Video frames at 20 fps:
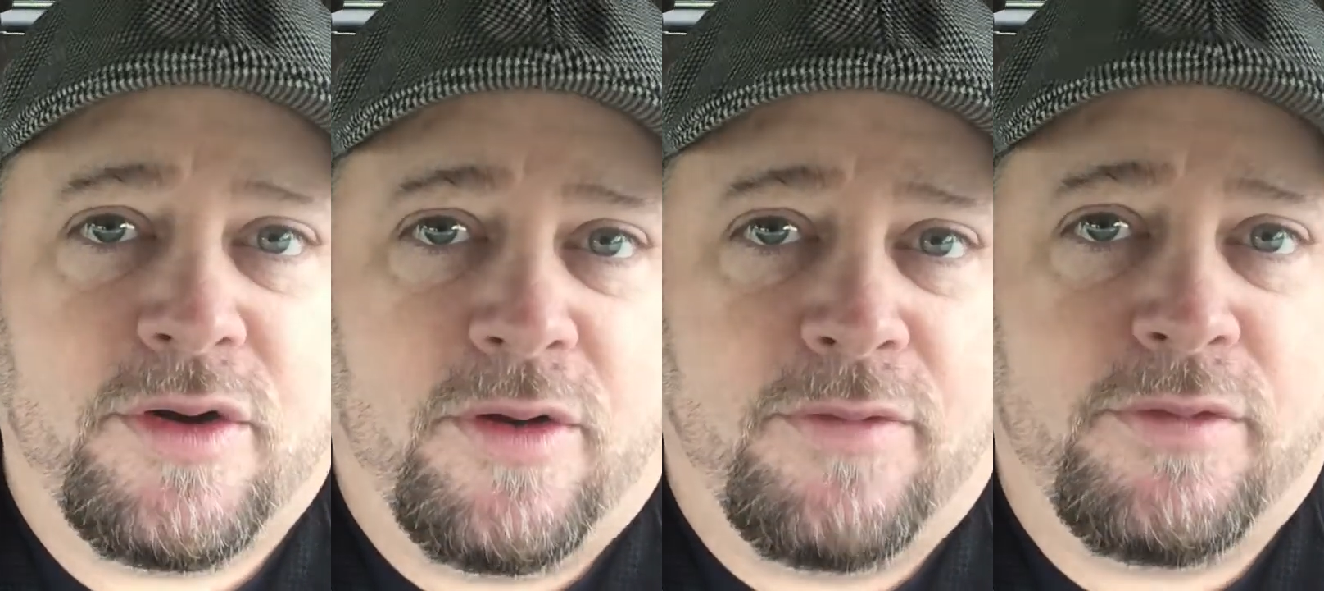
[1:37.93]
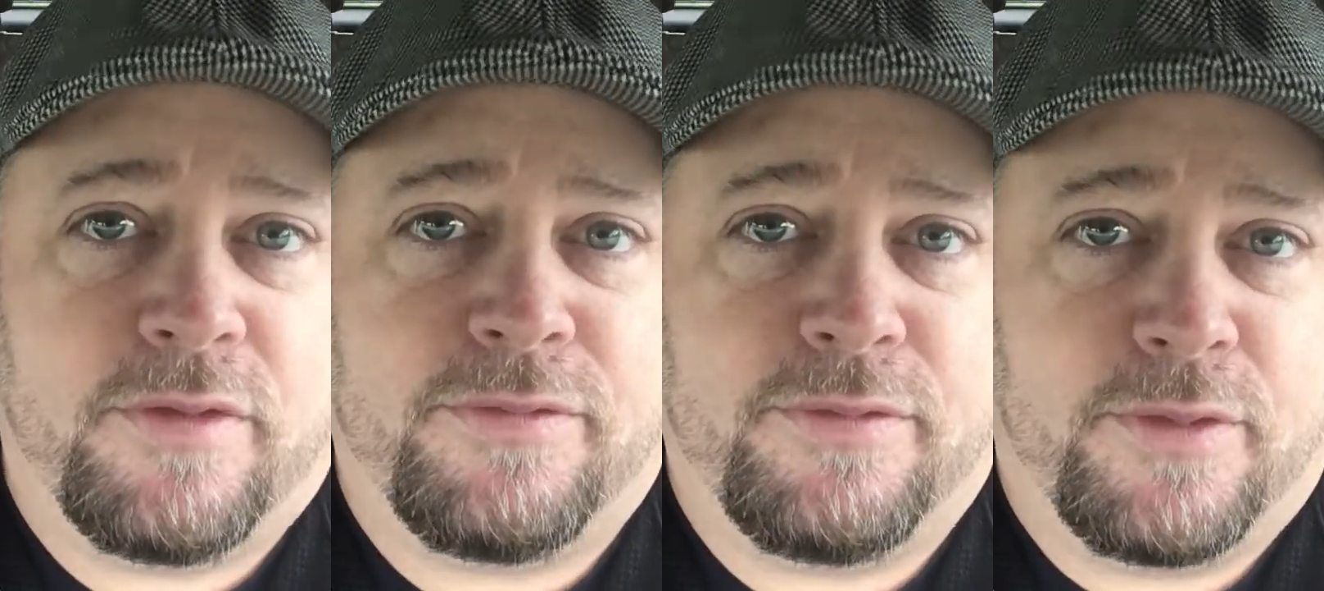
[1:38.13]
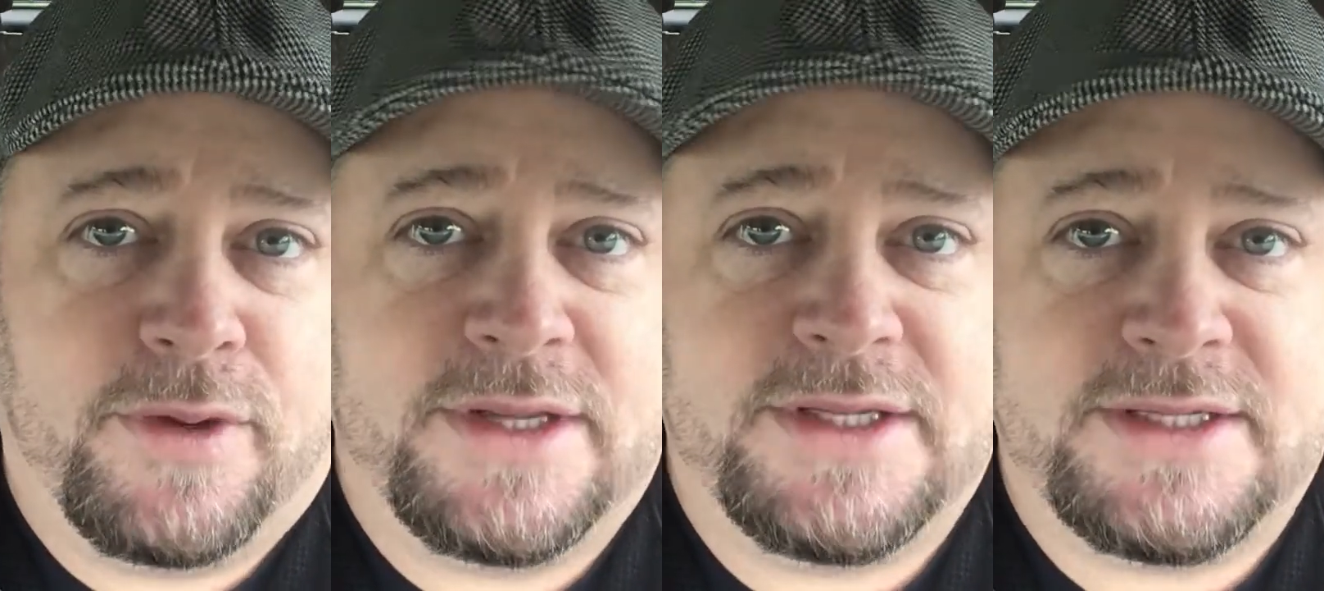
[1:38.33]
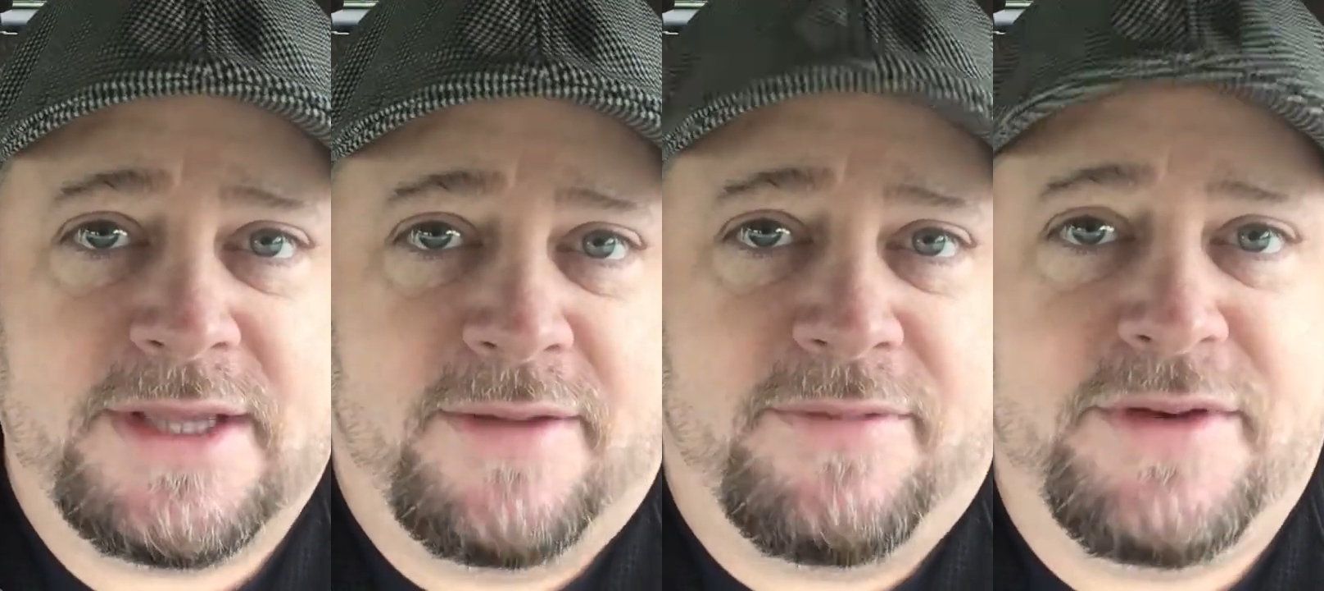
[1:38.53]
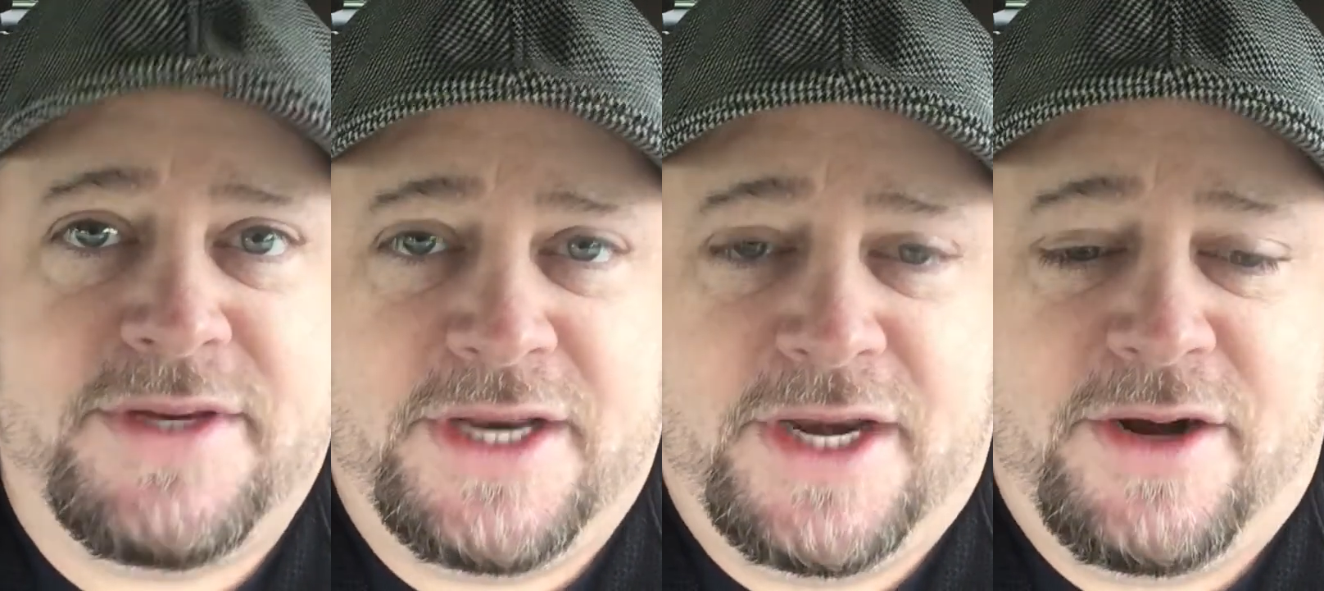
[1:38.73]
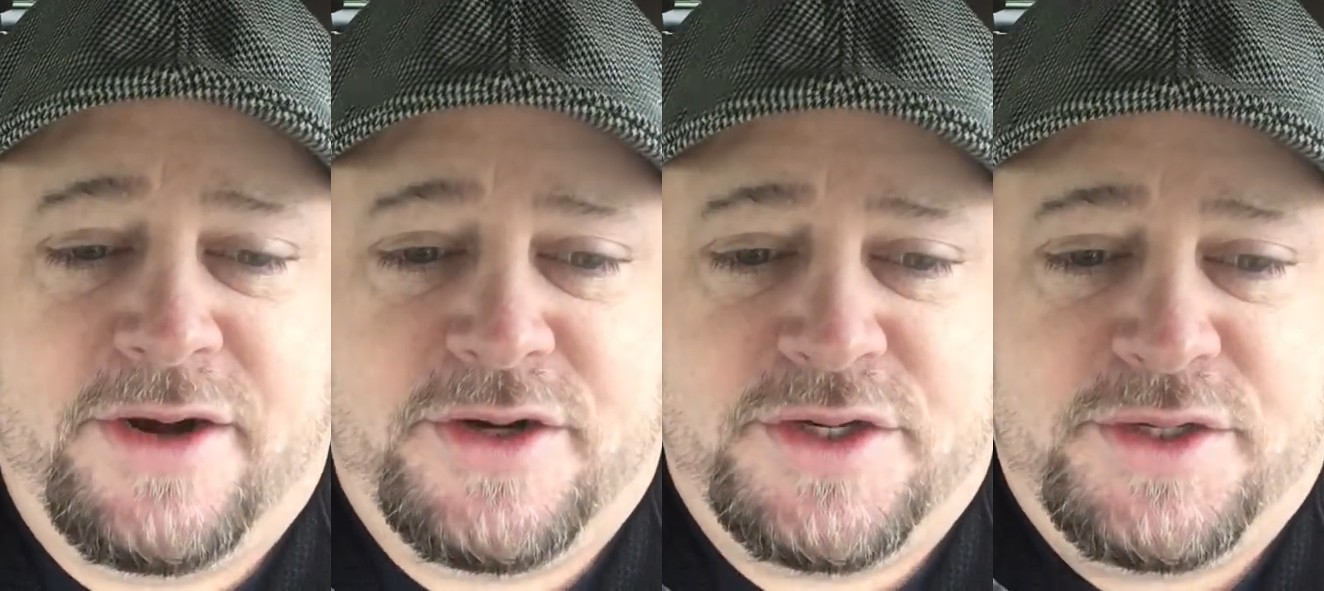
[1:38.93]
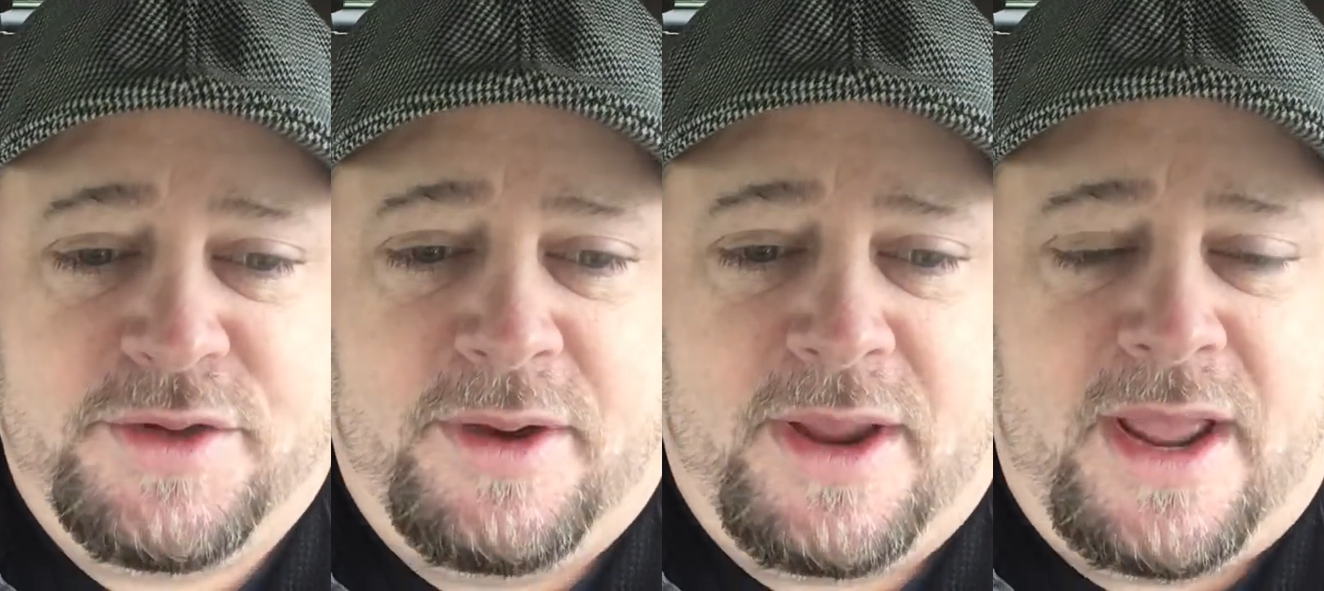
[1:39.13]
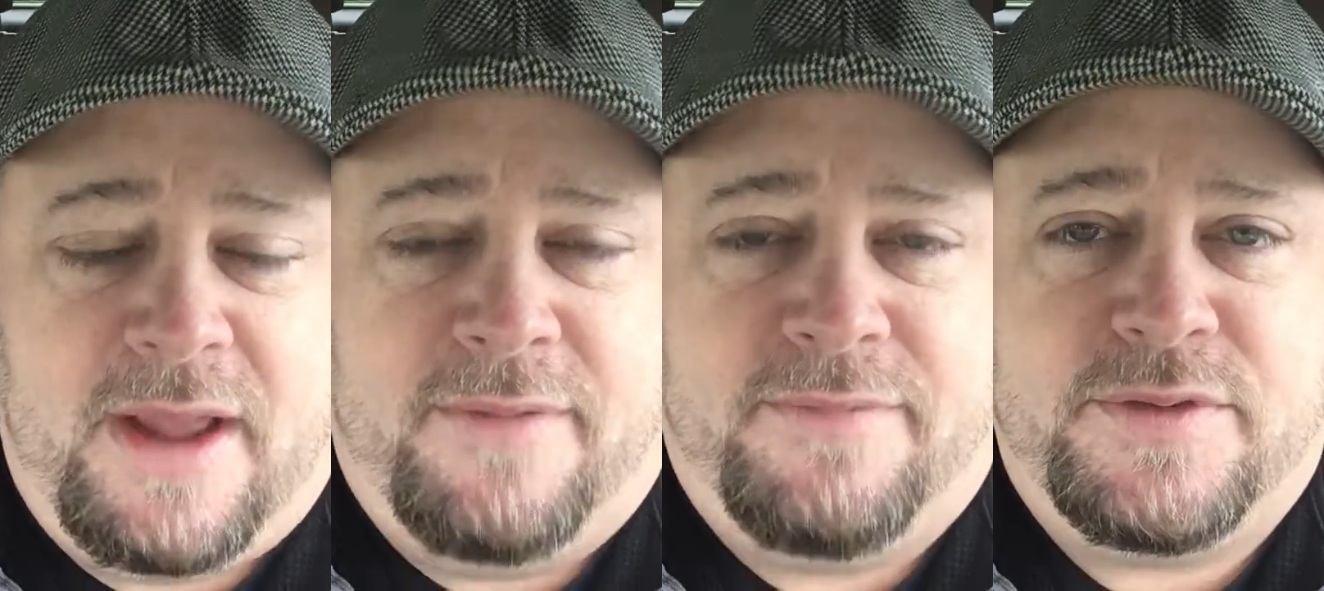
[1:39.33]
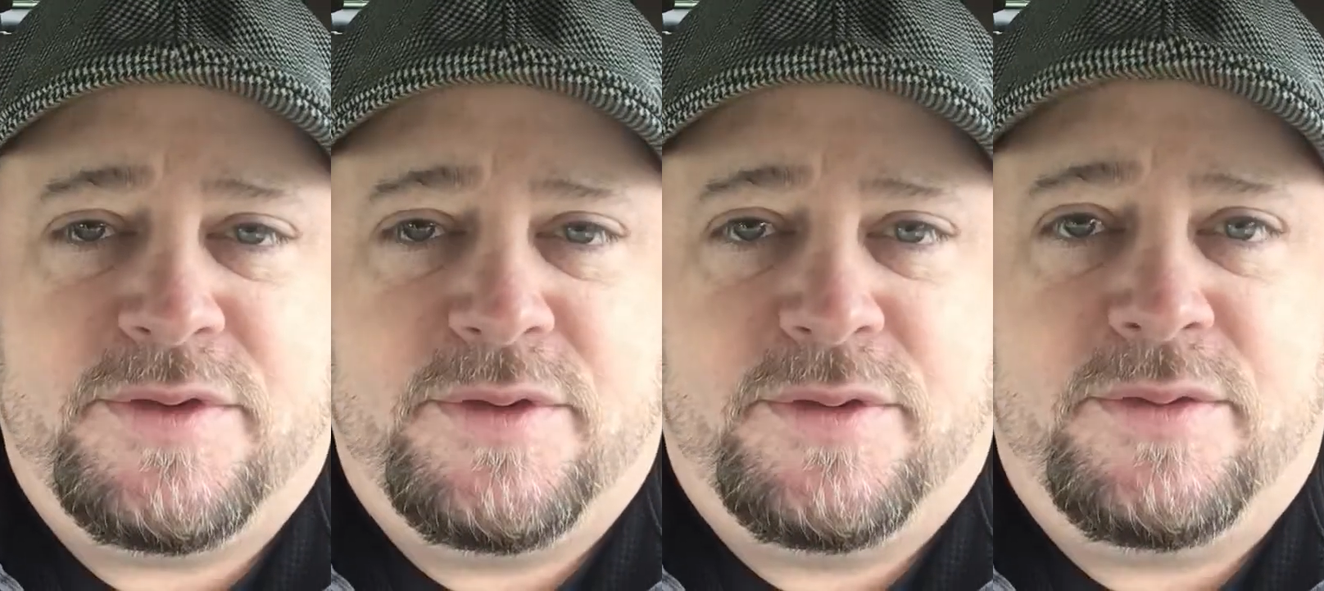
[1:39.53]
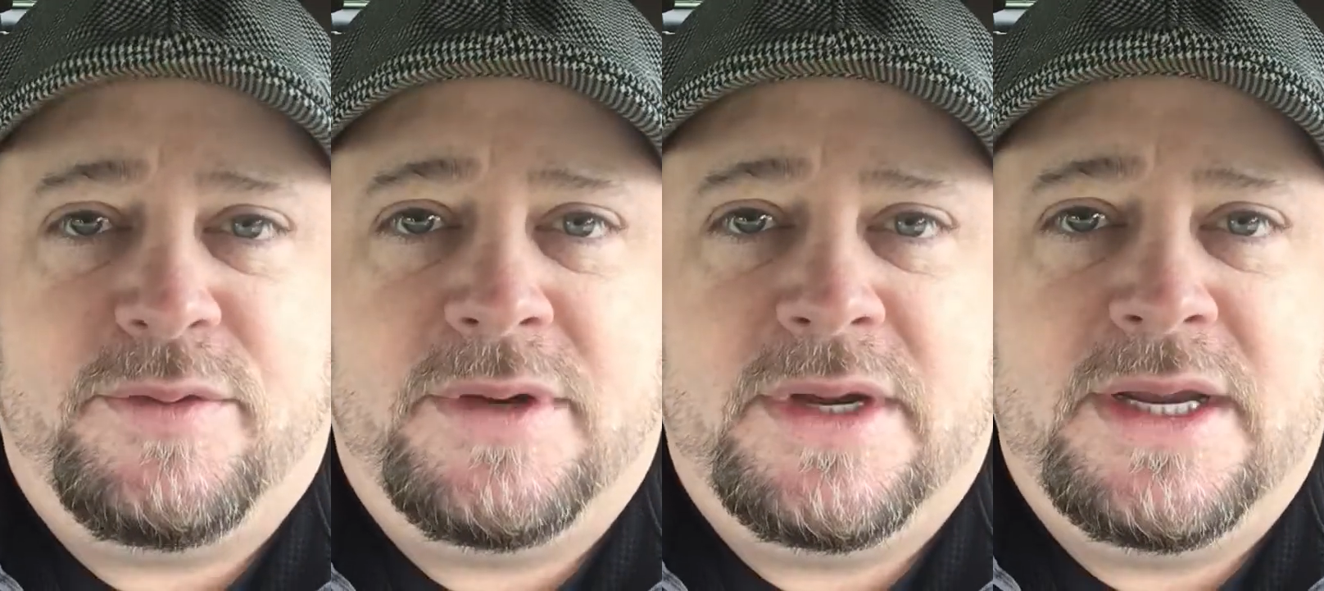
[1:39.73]
over 47 years, you have
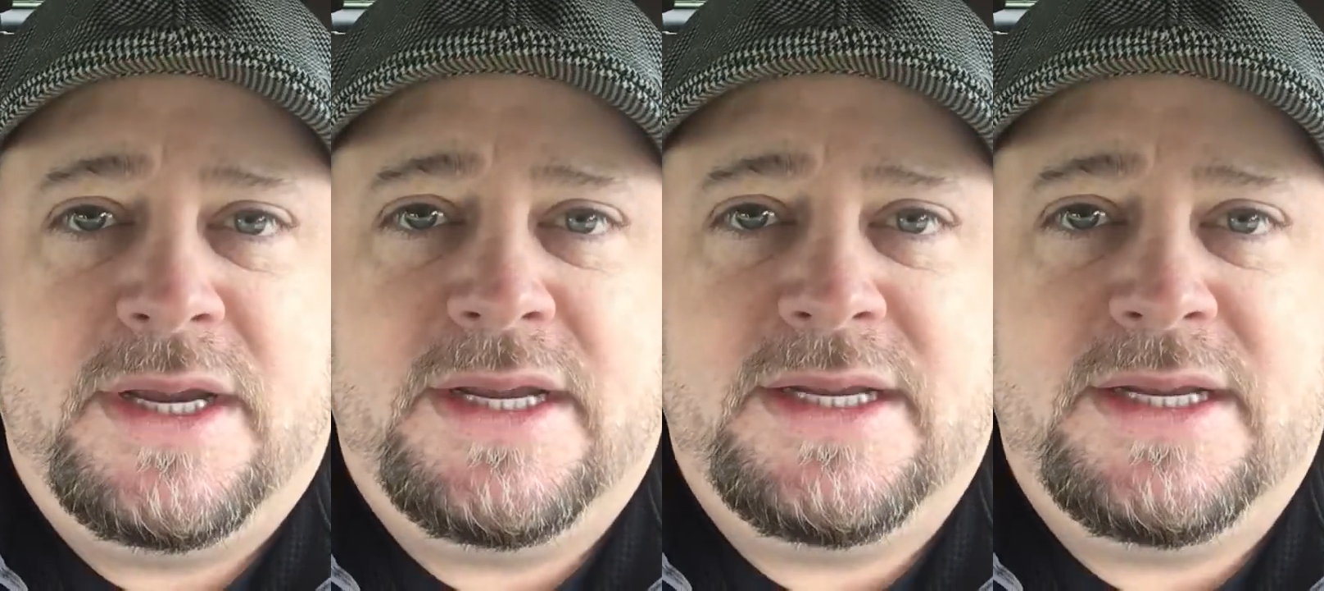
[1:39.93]
to